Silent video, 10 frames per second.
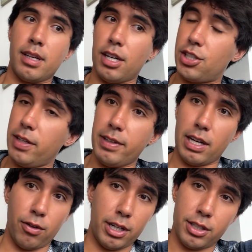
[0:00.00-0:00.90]
Achieving
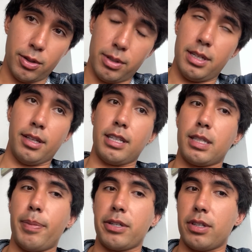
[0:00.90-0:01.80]
that ratio is nothing
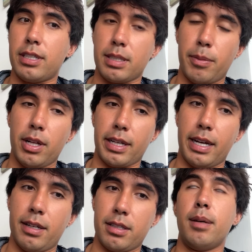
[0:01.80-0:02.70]
special on small
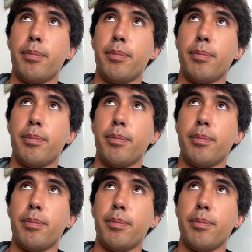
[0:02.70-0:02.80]
accounts,